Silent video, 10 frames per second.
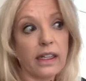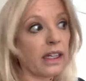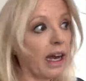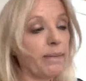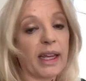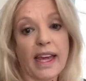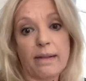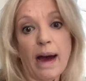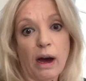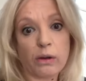coming to get
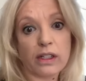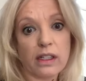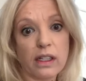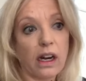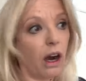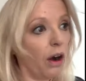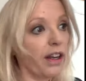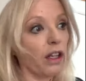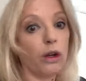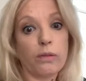him out. Her
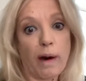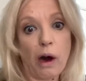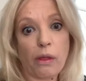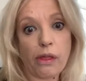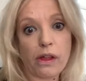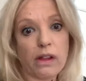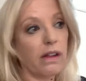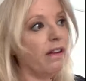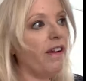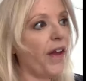and Luke both.
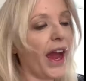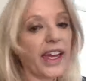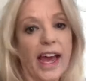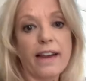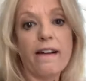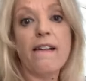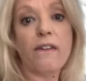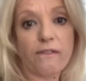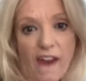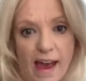Again,
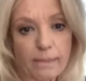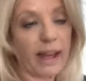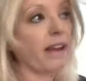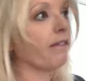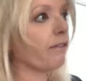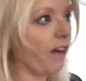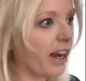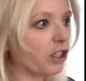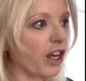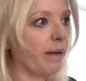family,
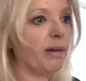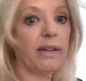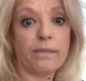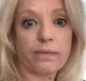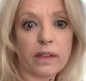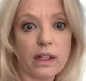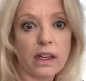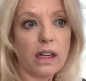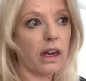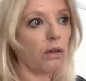friendship,
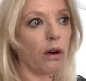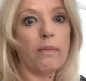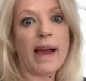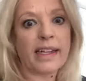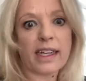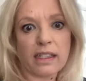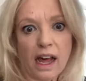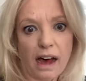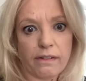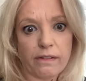romantic
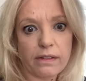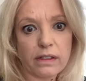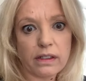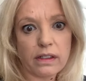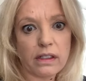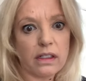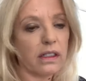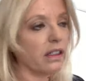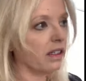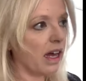love.
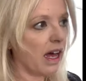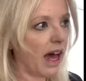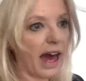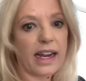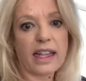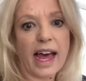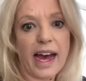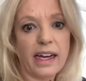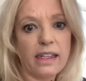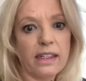Han and
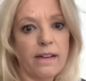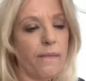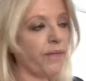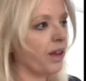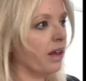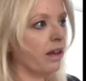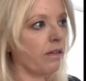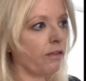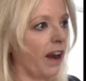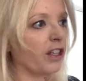Leia,
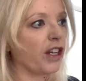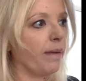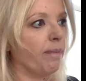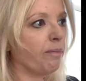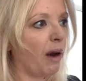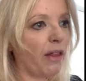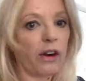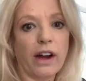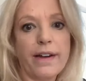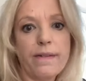friendship,
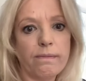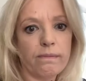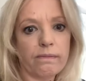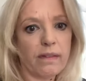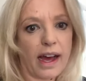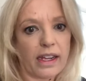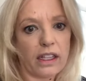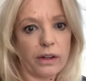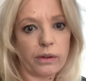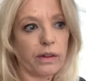brotherhood, Han and
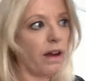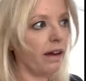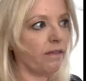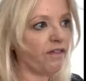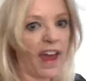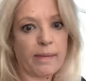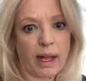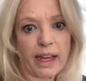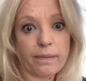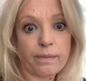Luke
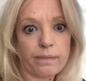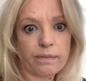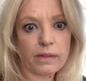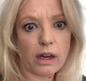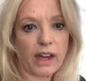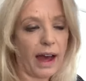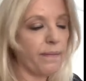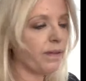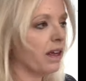family. Okay.